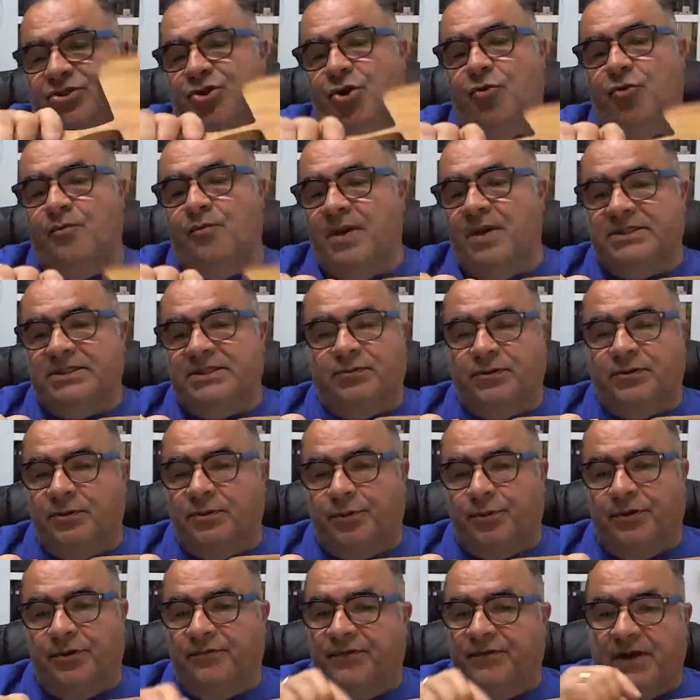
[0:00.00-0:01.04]
don't mess with the
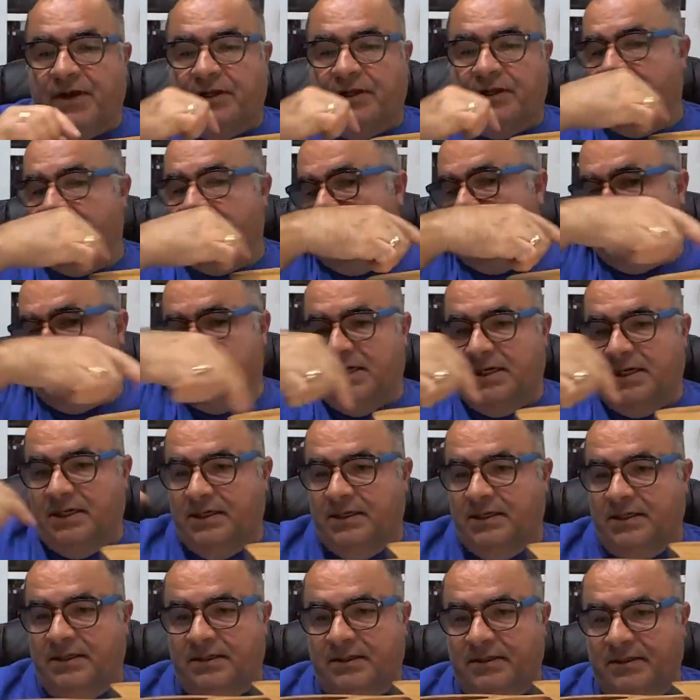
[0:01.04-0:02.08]
profile on this side.
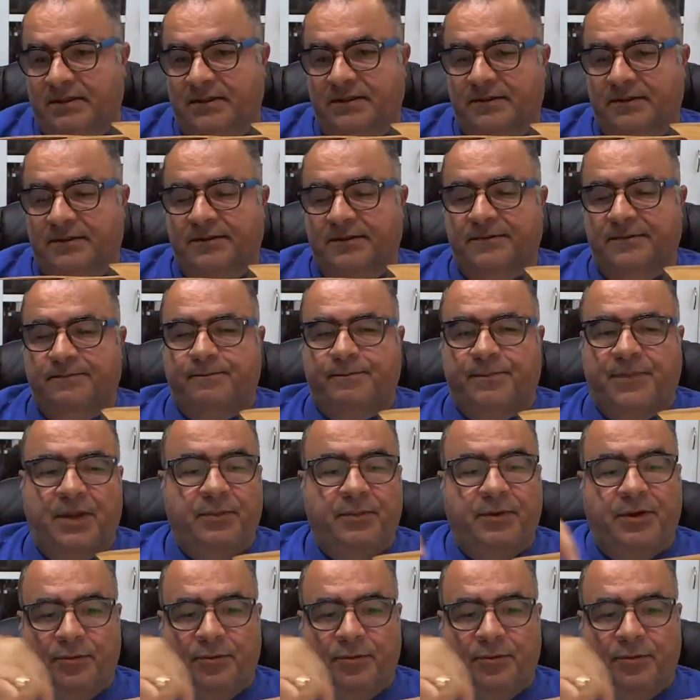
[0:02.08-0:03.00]
I mean,